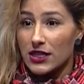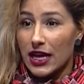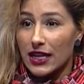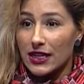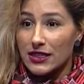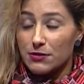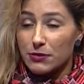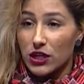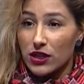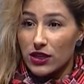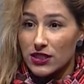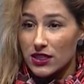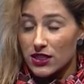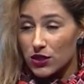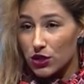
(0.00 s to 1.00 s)
and because
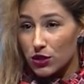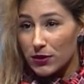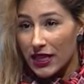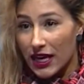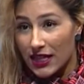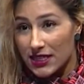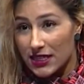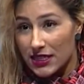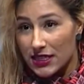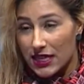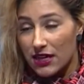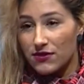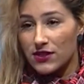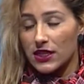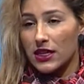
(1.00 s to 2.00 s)
it's to do with health and
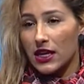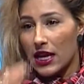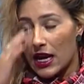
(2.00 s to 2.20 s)
safety.